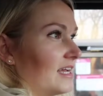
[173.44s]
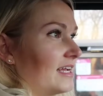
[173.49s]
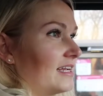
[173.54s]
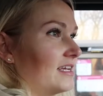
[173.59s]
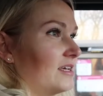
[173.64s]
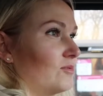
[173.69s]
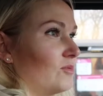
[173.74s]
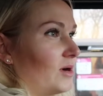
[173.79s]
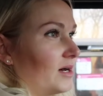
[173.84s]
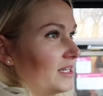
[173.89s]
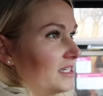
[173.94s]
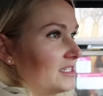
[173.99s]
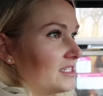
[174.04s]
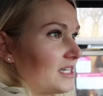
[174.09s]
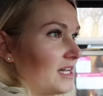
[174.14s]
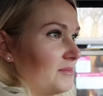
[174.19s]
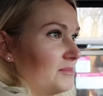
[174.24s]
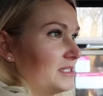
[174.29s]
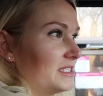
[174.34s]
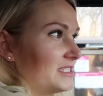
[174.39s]
And he wanted
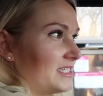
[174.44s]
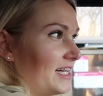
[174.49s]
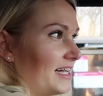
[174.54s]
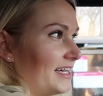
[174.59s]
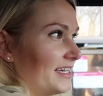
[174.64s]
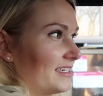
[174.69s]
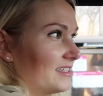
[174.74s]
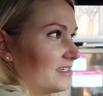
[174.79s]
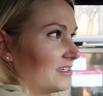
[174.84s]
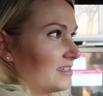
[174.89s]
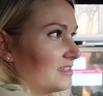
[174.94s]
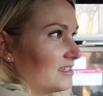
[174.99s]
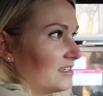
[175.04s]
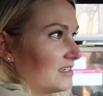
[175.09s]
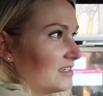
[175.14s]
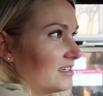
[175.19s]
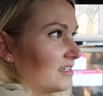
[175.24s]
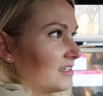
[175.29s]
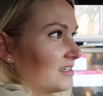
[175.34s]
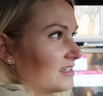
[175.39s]
to come inside.
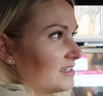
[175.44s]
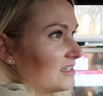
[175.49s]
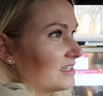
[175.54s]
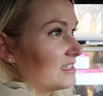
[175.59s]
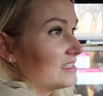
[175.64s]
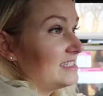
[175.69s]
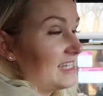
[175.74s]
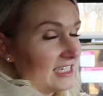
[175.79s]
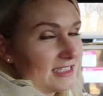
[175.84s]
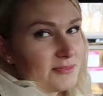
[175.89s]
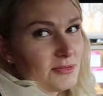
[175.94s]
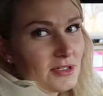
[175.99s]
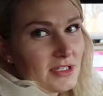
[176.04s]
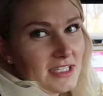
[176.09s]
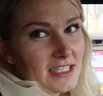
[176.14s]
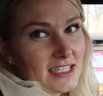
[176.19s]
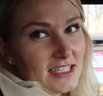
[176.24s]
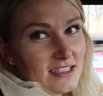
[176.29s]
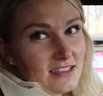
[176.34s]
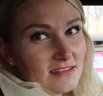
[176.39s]

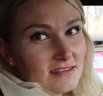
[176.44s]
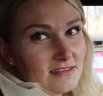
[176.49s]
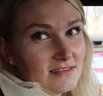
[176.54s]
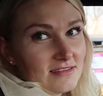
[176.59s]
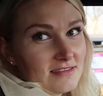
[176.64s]
Desperately.